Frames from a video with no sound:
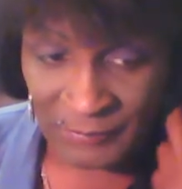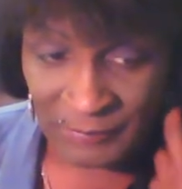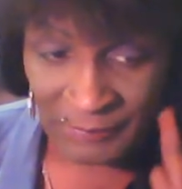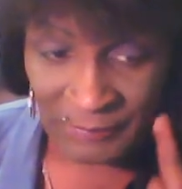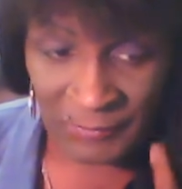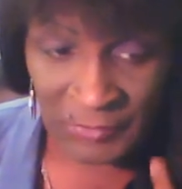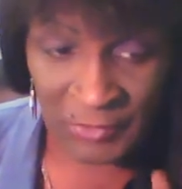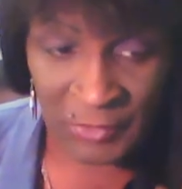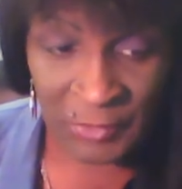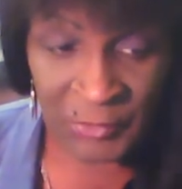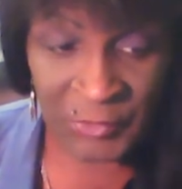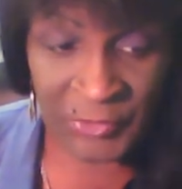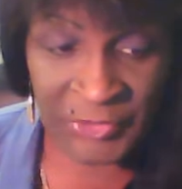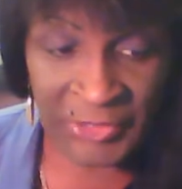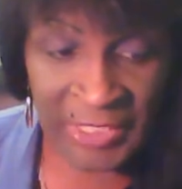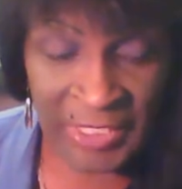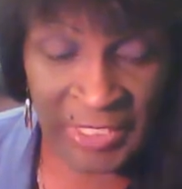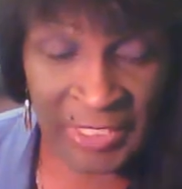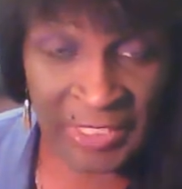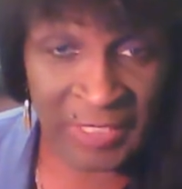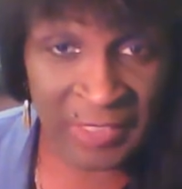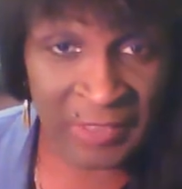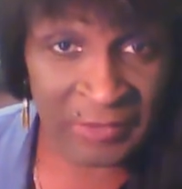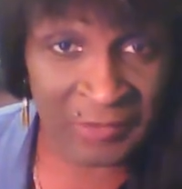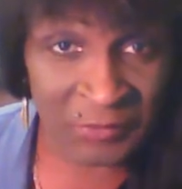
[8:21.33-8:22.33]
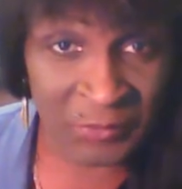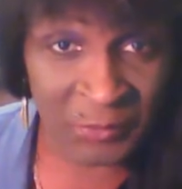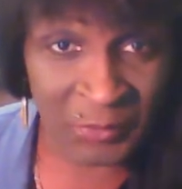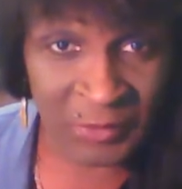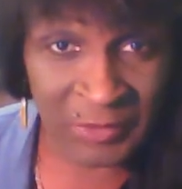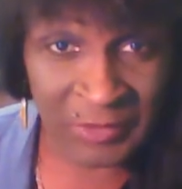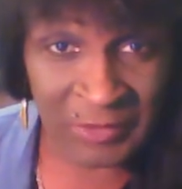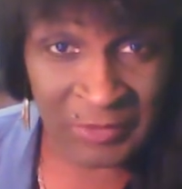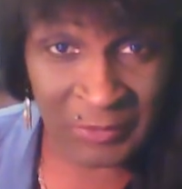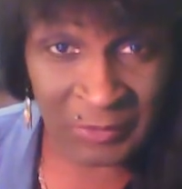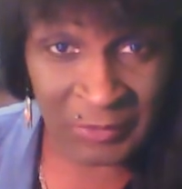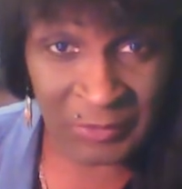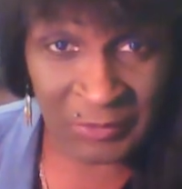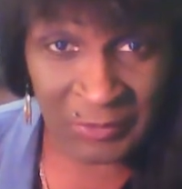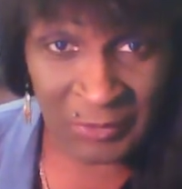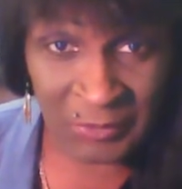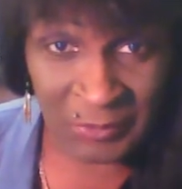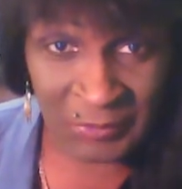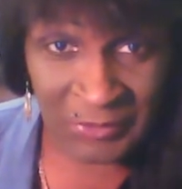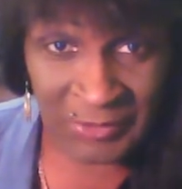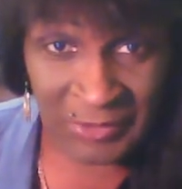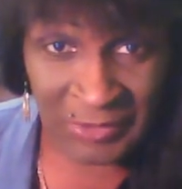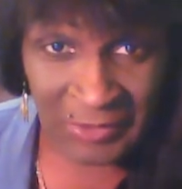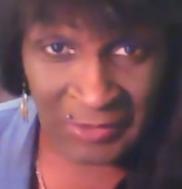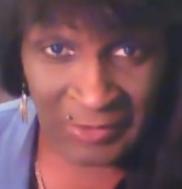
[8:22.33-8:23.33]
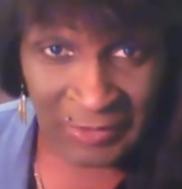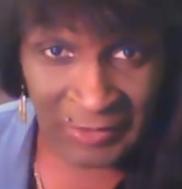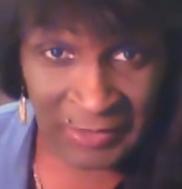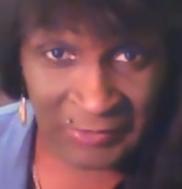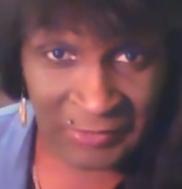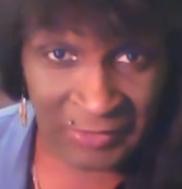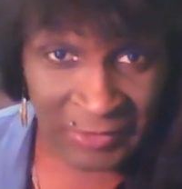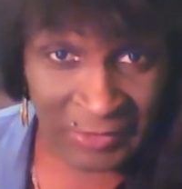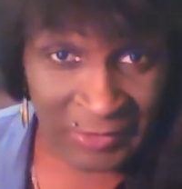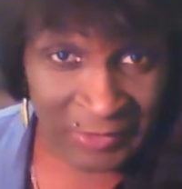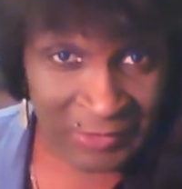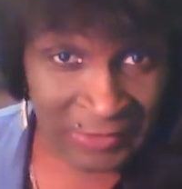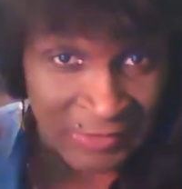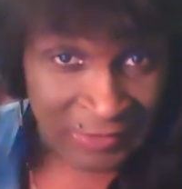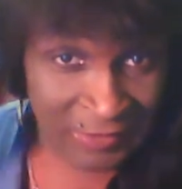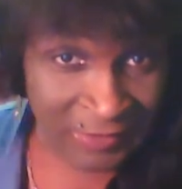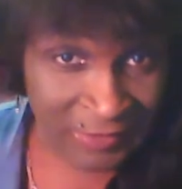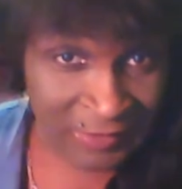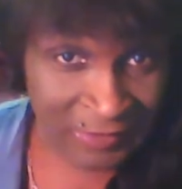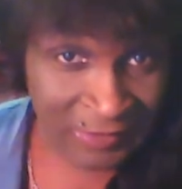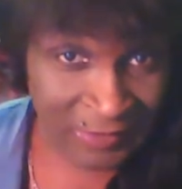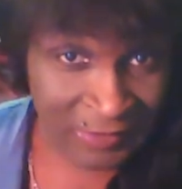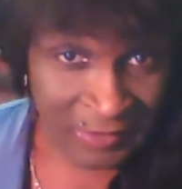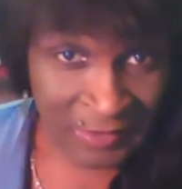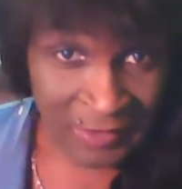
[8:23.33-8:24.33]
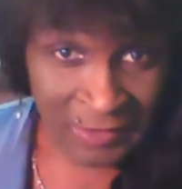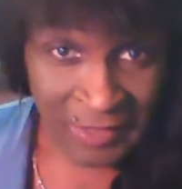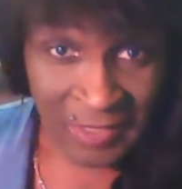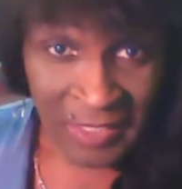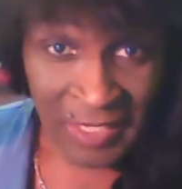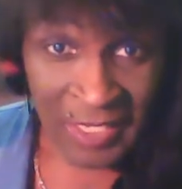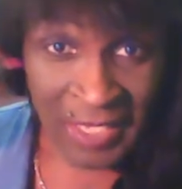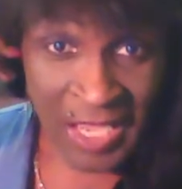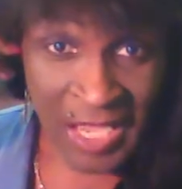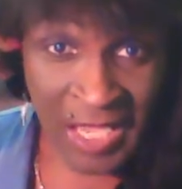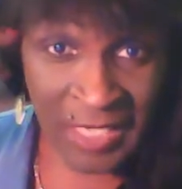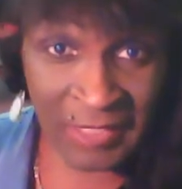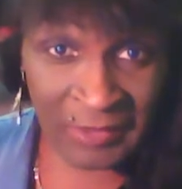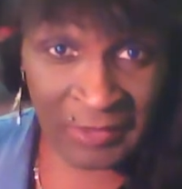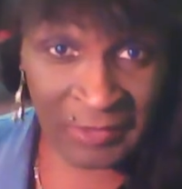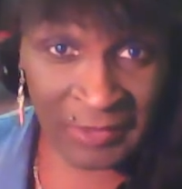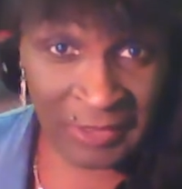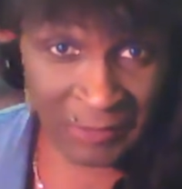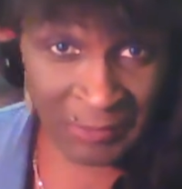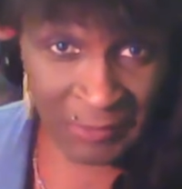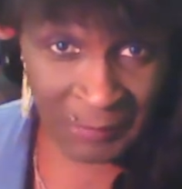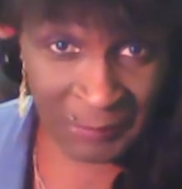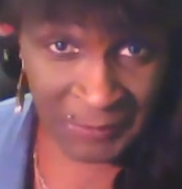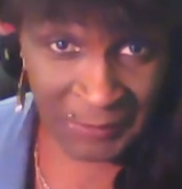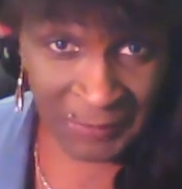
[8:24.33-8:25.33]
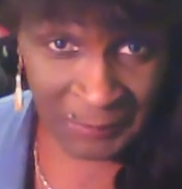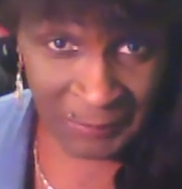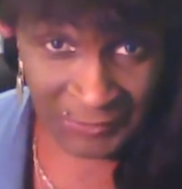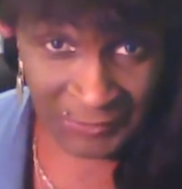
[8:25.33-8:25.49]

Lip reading: You change when you start HRT. I don't care what people